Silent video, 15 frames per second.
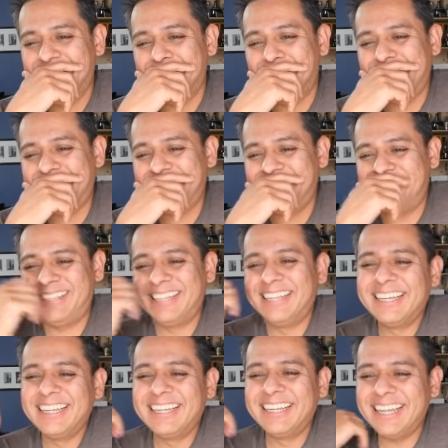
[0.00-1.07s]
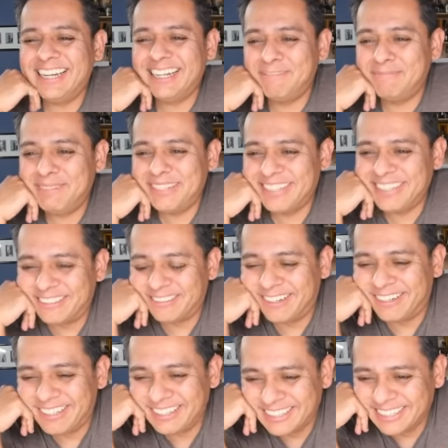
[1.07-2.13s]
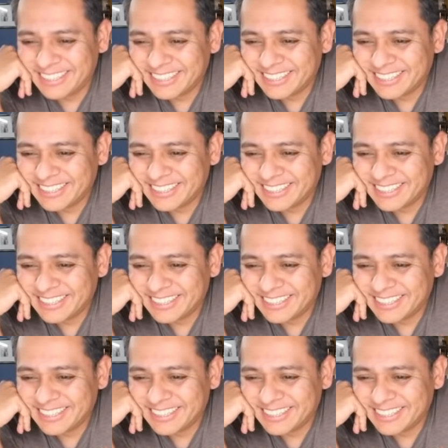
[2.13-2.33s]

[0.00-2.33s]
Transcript: Please let it be a troll.